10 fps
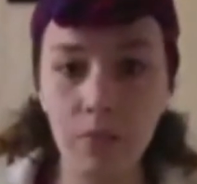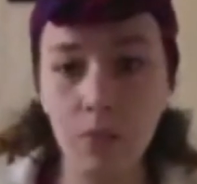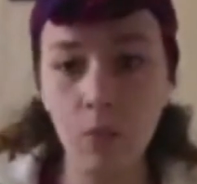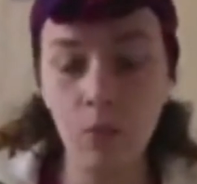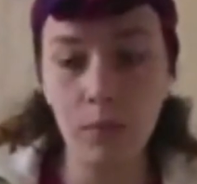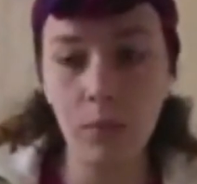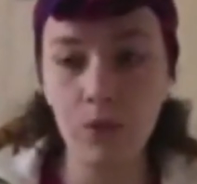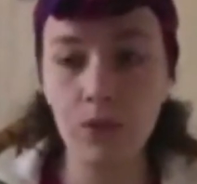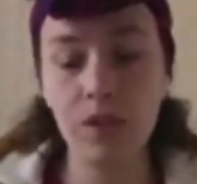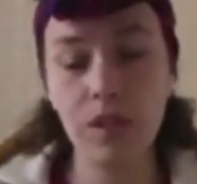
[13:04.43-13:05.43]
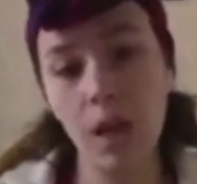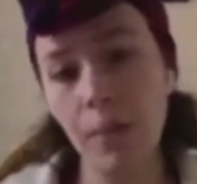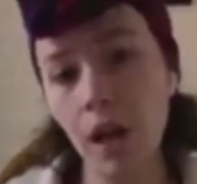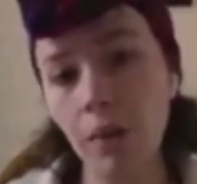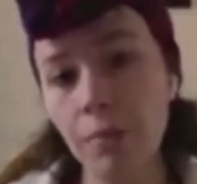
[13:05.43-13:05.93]
When emotions come
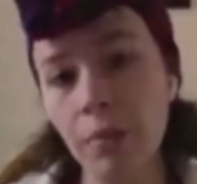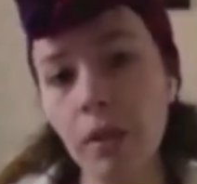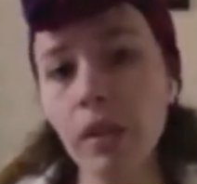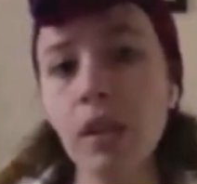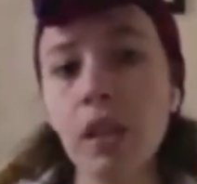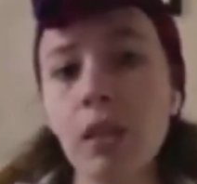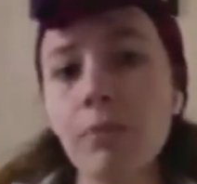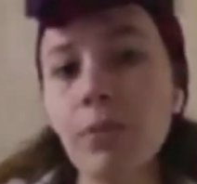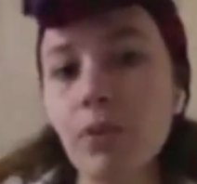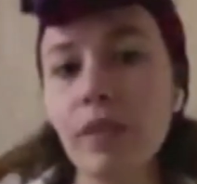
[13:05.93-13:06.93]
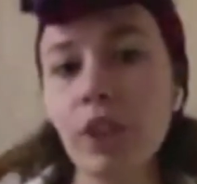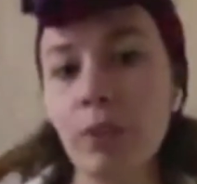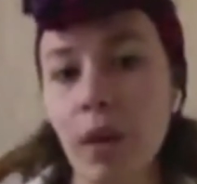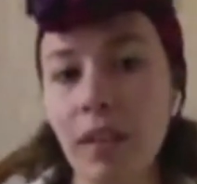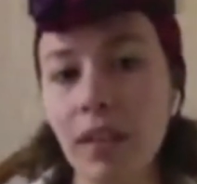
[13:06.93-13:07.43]
up, moving your
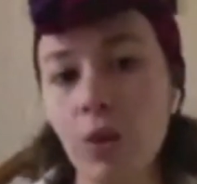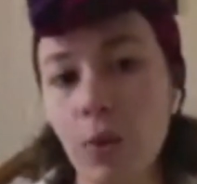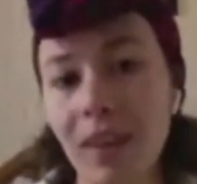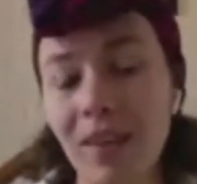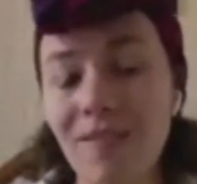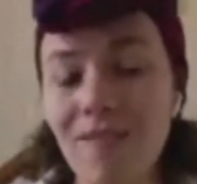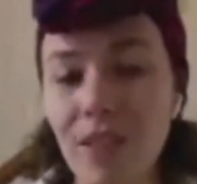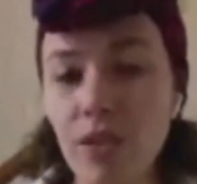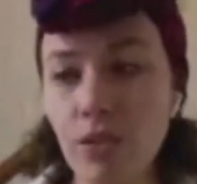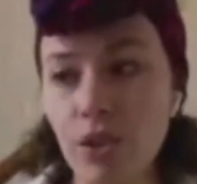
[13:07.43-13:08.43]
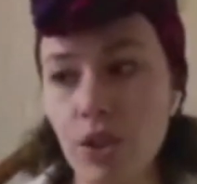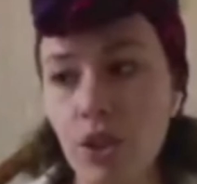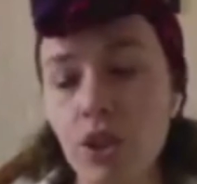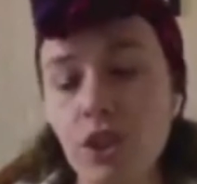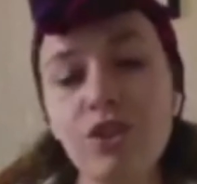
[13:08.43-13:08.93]
body in a way that feels
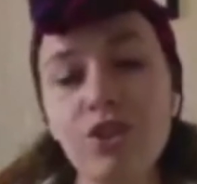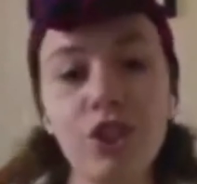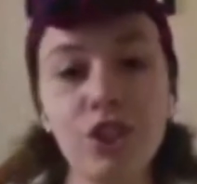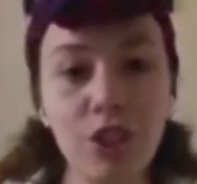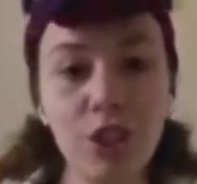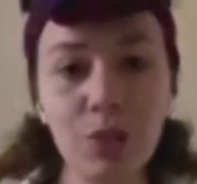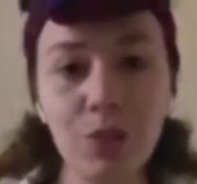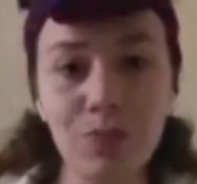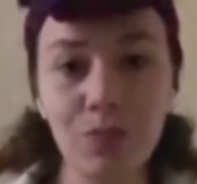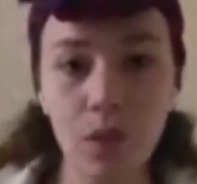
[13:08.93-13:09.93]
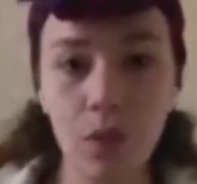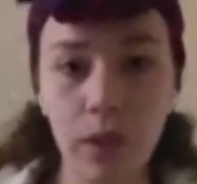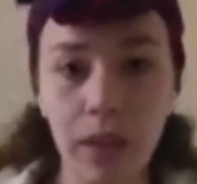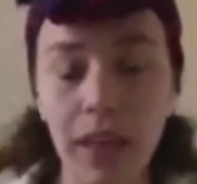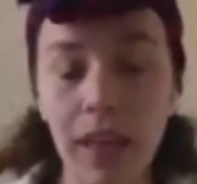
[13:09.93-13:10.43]
good to you.
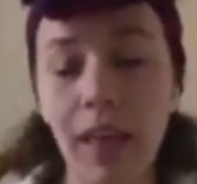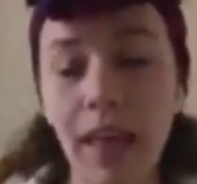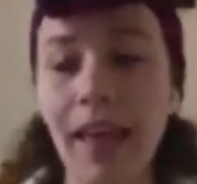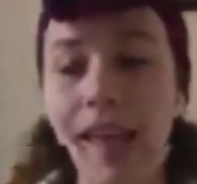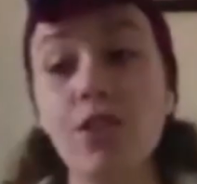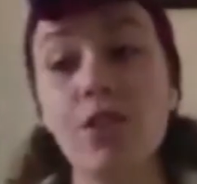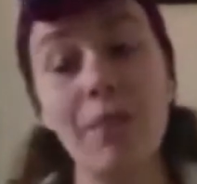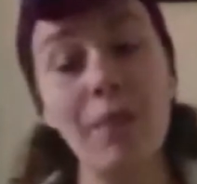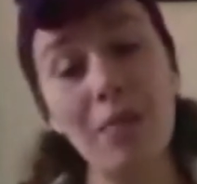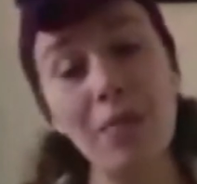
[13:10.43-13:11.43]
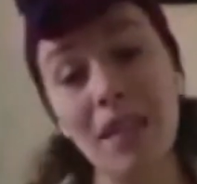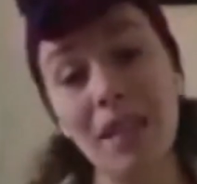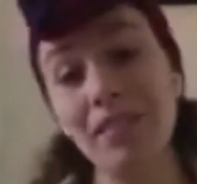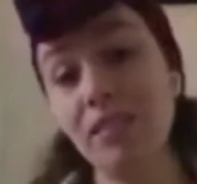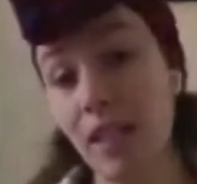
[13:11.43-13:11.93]
Okay. And so that may
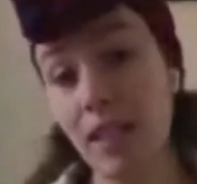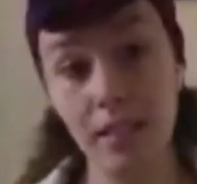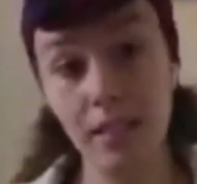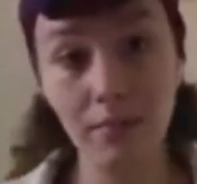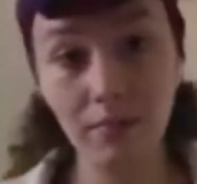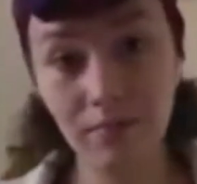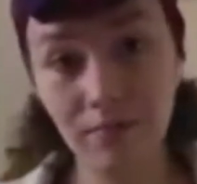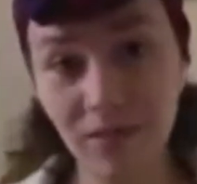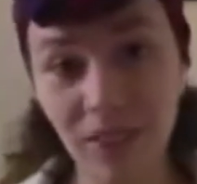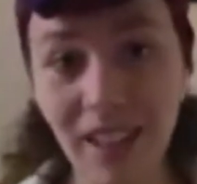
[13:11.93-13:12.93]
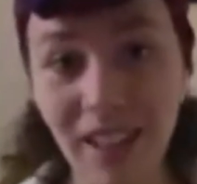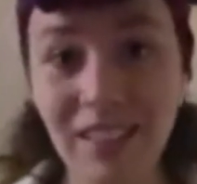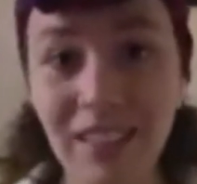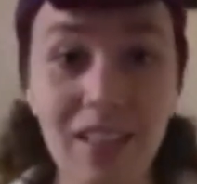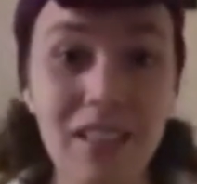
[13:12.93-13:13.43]
mean dancing, right?
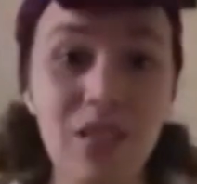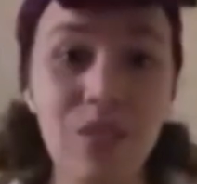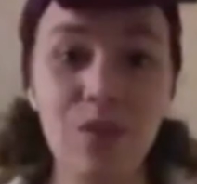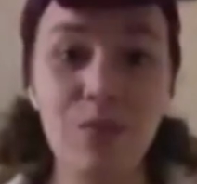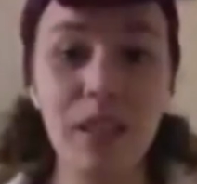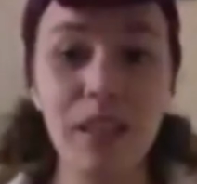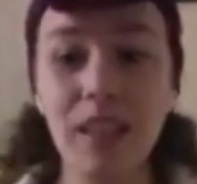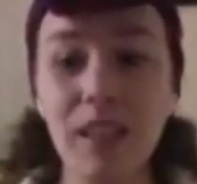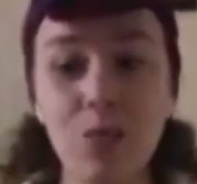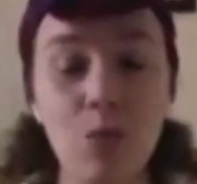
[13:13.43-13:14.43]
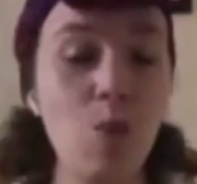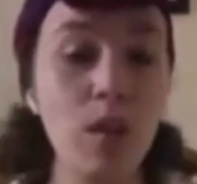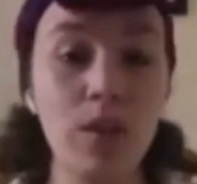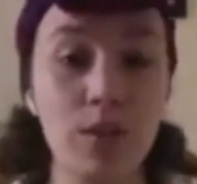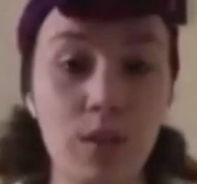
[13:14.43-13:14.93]
Dancing for me is
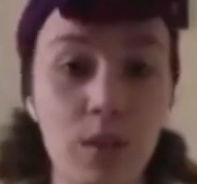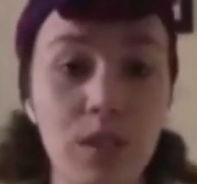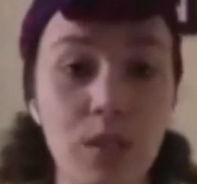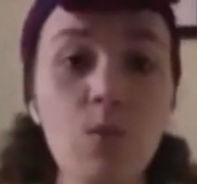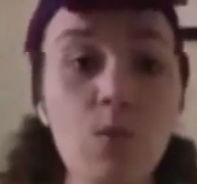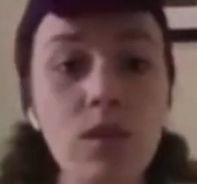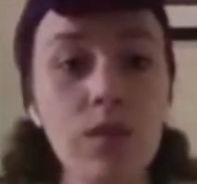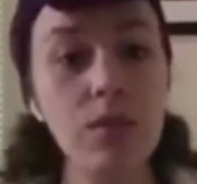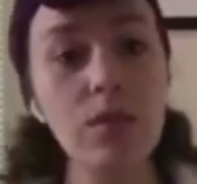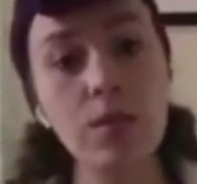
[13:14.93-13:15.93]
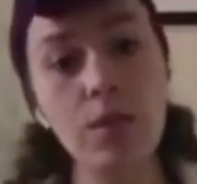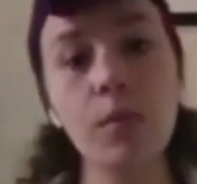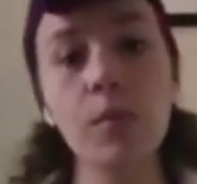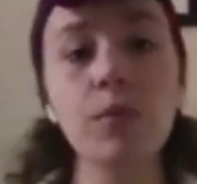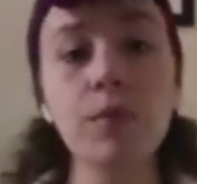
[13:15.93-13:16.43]
wonderful. It's a wonderful
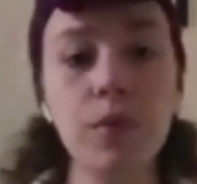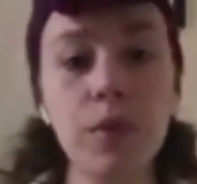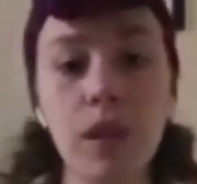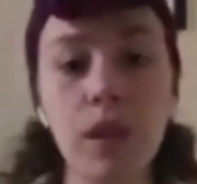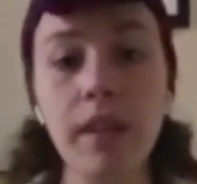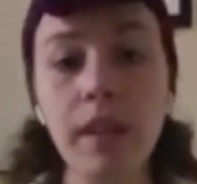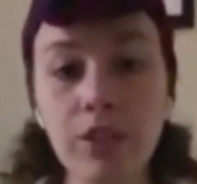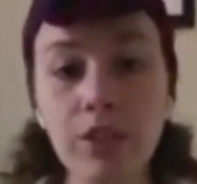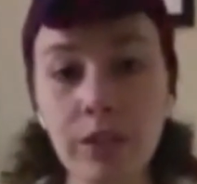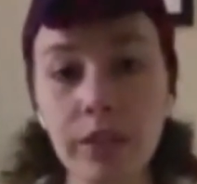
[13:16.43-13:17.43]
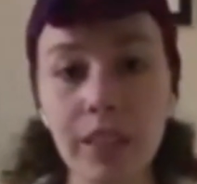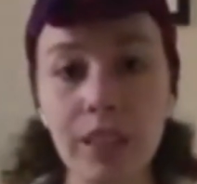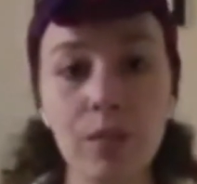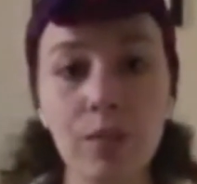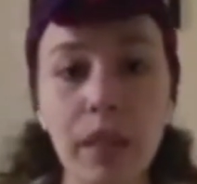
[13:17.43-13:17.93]
form of energy release
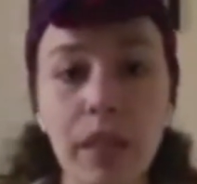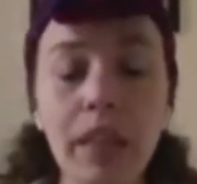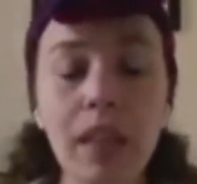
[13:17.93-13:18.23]
for me.